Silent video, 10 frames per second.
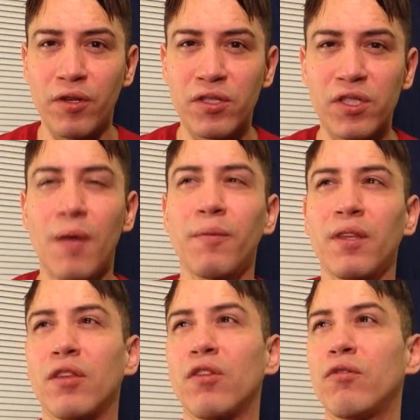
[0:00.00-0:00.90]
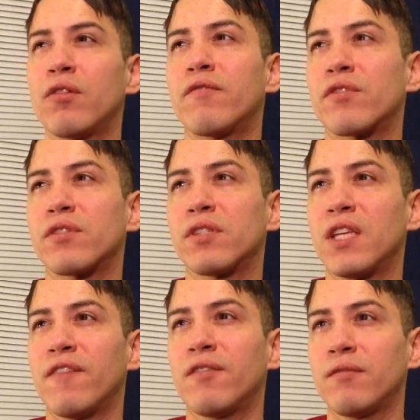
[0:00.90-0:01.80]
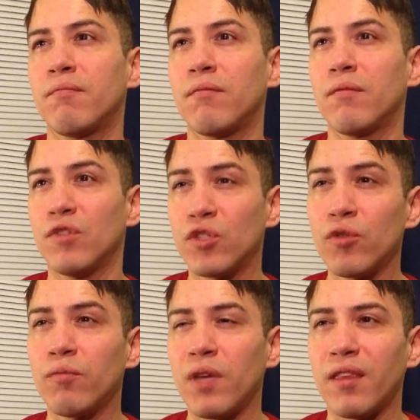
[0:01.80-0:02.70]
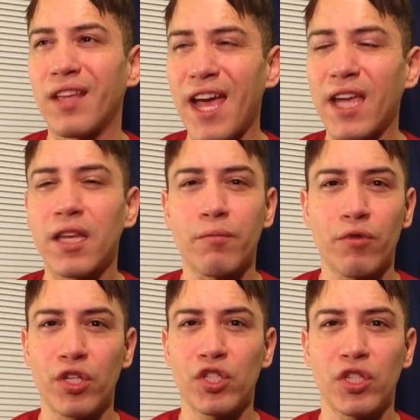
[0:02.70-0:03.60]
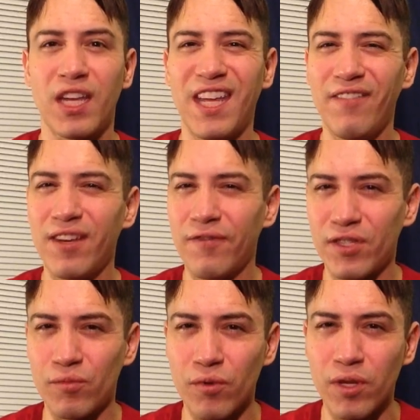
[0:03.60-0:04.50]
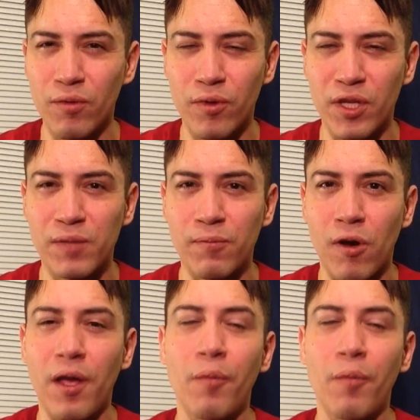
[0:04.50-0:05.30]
there's something that the universe is giving to me that I can appreciate, even if it's really, really small.